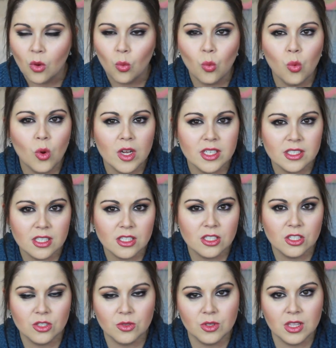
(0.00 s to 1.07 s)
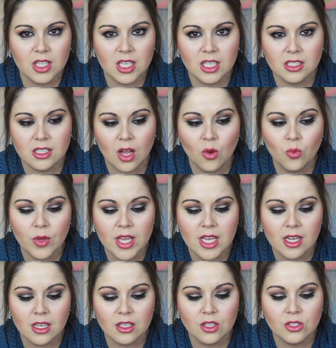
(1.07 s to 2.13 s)
1 to 2 things a
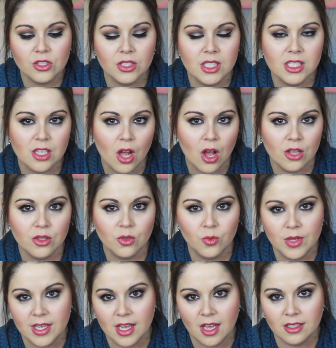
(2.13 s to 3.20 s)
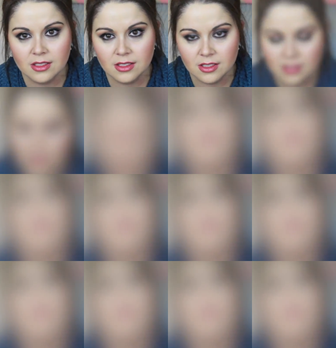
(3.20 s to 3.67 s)
week. Usually it's on the weekends.